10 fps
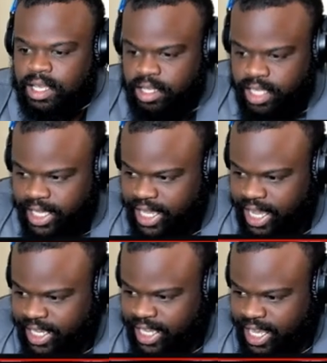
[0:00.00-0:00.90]
Is that a
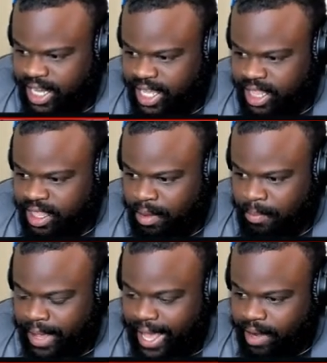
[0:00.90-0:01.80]
kid in the
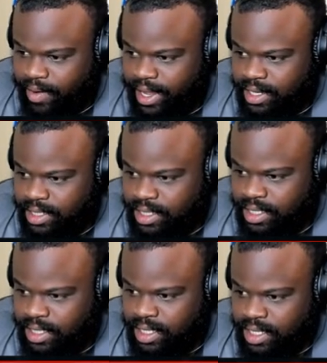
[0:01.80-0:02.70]
background?
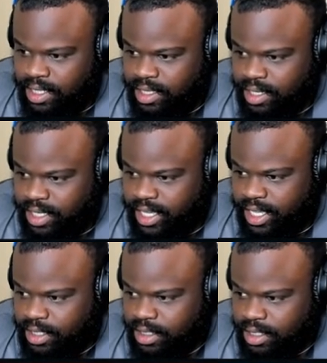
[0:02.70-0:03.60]
There's
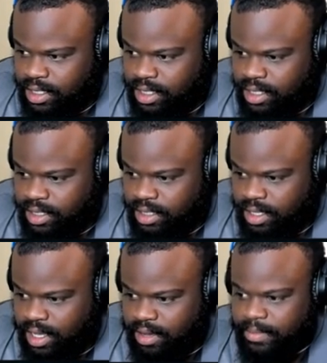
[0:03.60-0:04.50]
kids.
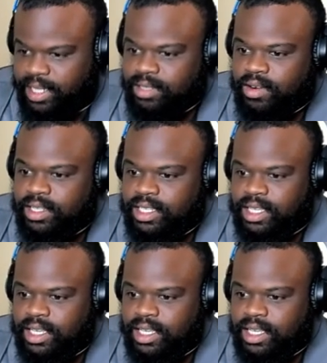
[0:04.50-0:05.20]
Oh man, it's so hard to see.